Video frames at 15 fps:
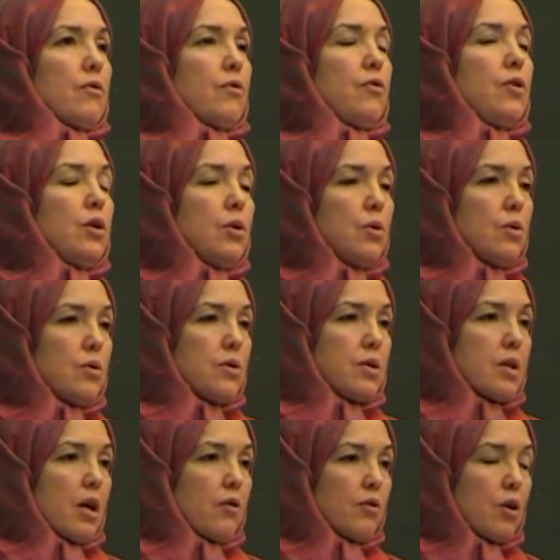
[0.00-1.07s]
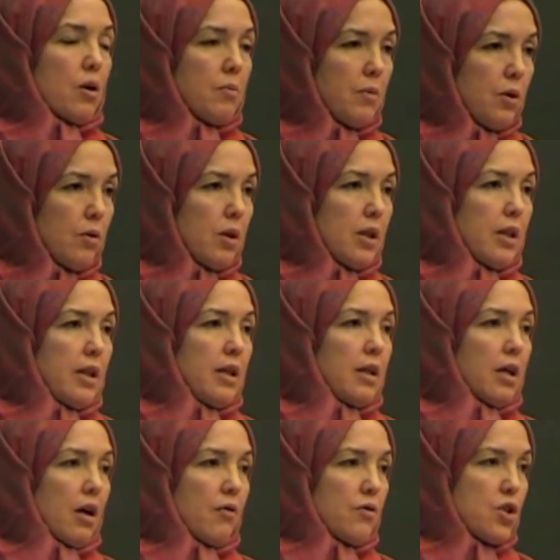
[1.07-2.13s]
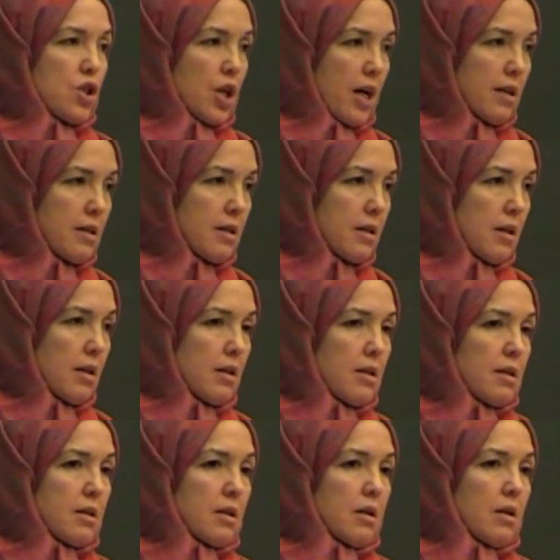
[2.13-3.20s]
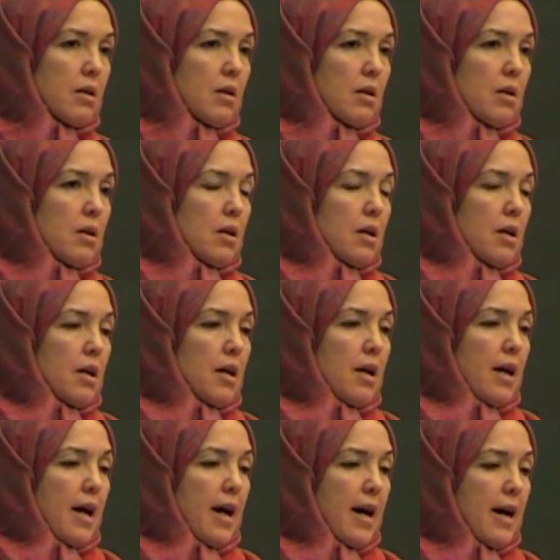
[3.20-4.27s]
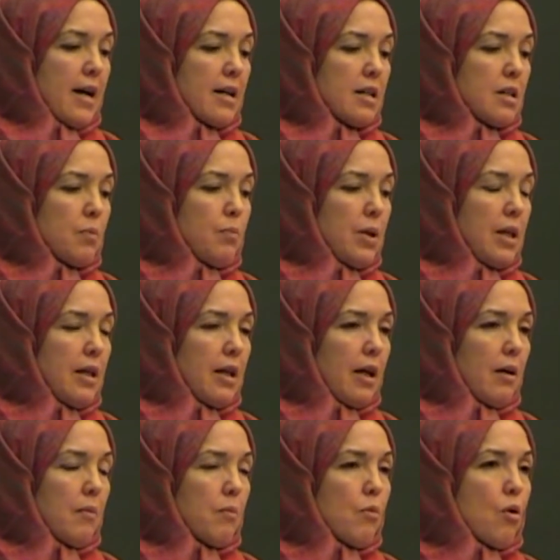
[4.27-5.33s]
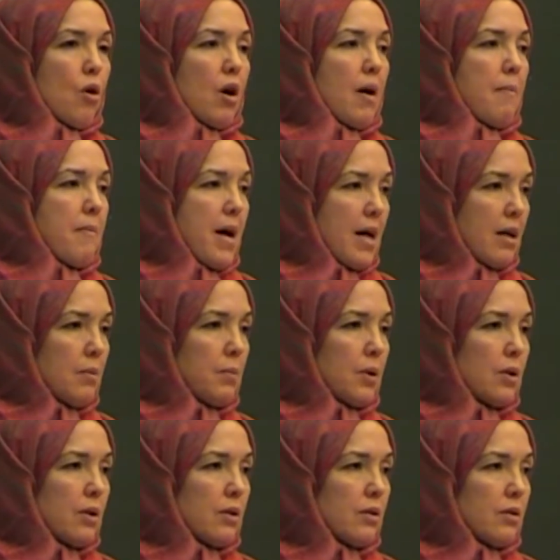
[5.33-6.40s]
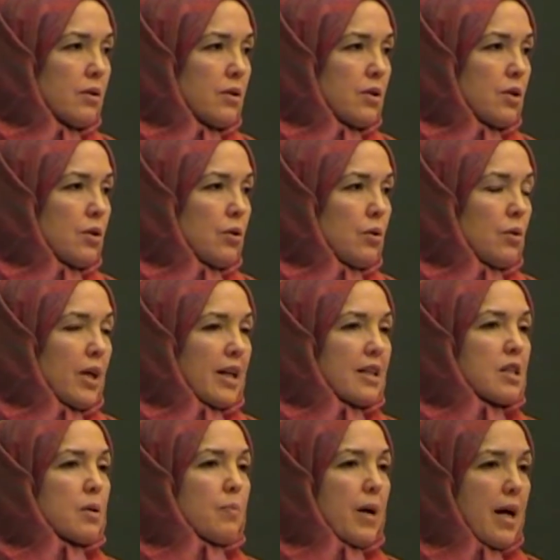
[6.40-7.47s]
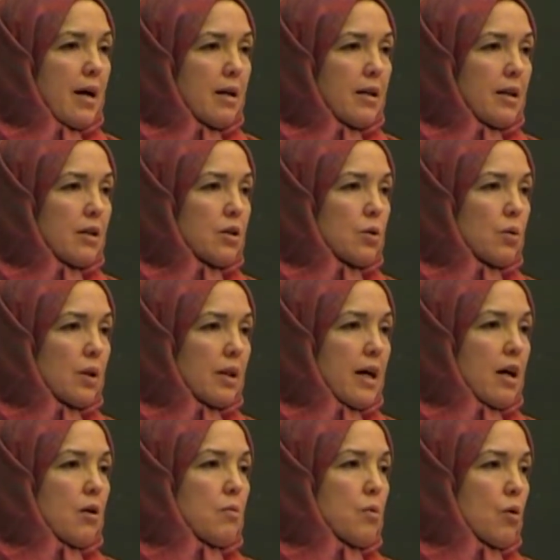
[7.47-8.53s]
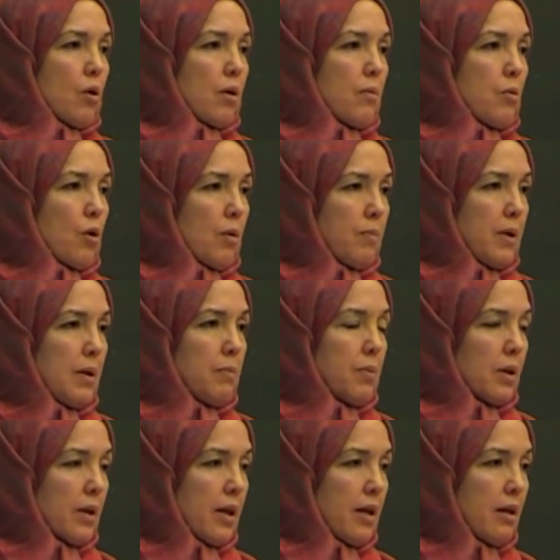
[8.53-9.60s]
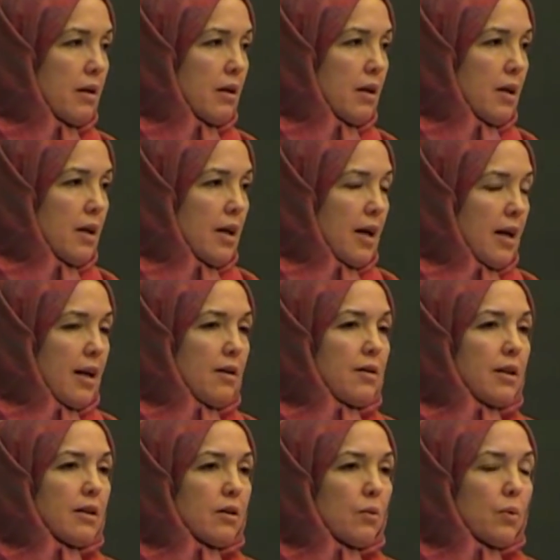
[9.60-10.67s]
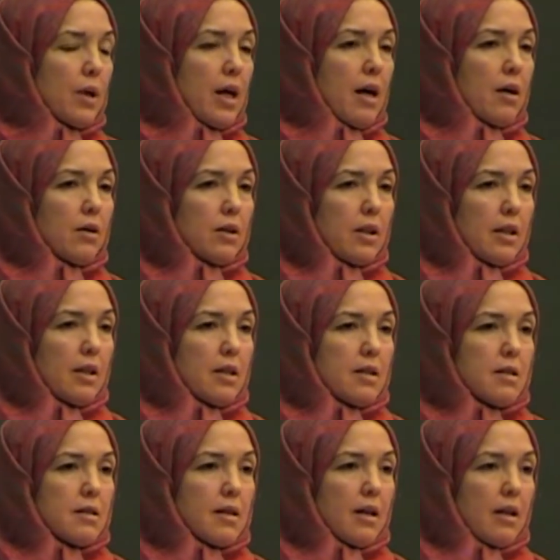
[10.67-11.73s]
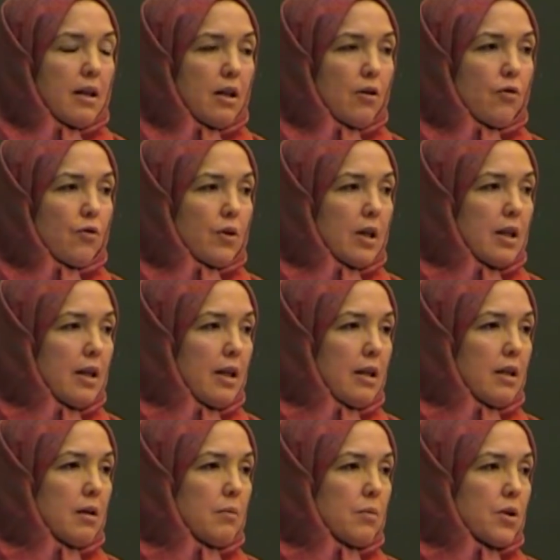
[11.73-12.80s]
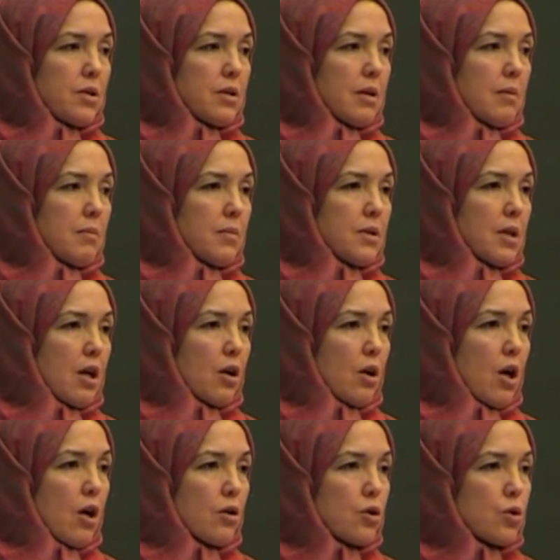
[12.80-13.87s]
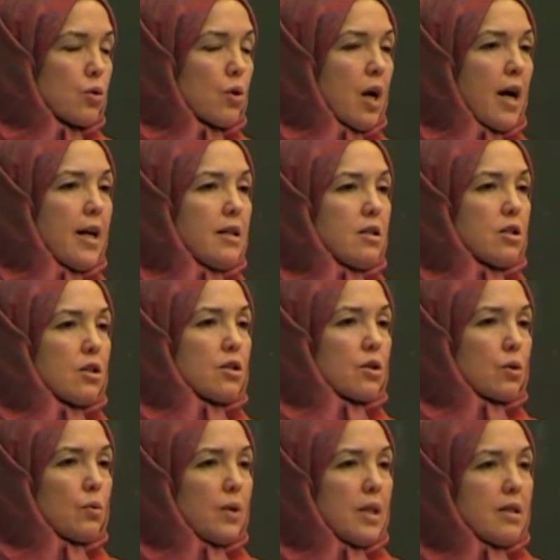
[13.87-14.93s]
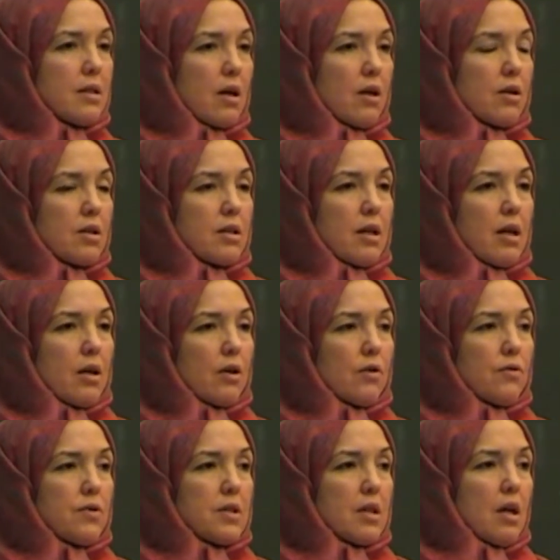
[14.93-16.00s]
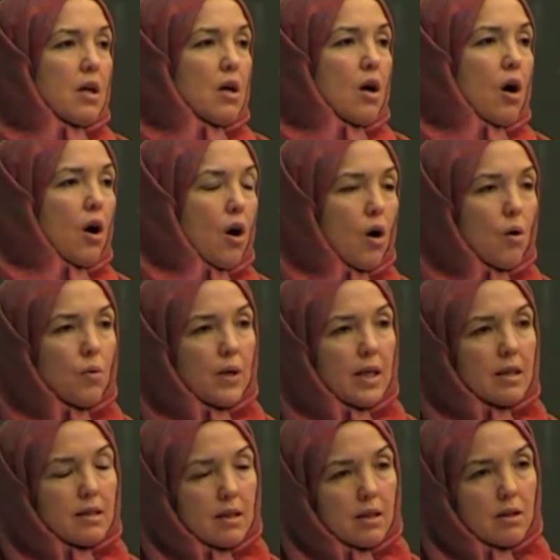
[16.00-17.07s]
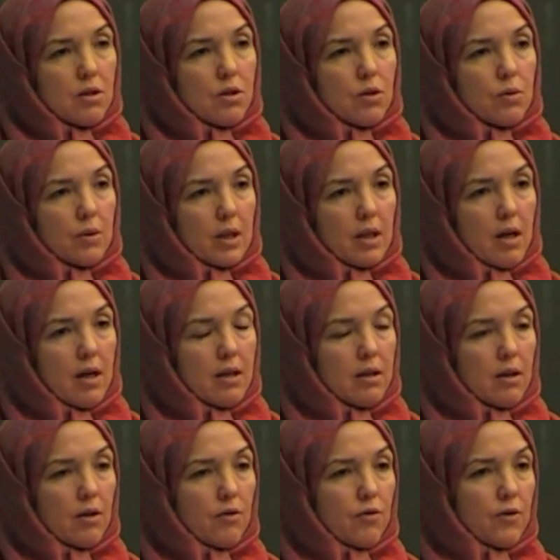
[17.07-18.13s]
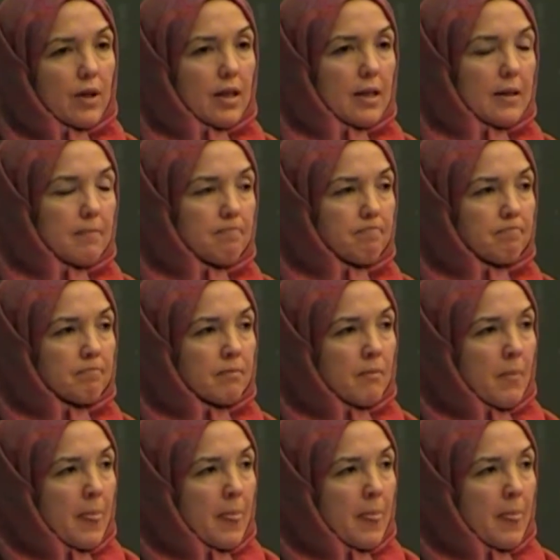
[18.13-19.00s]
views of community, of justice, as being more amenable to expanding to allow more and more people in. And I think the reality is that if Canadian Muslims are trying to squeeze ourselves always into a kind of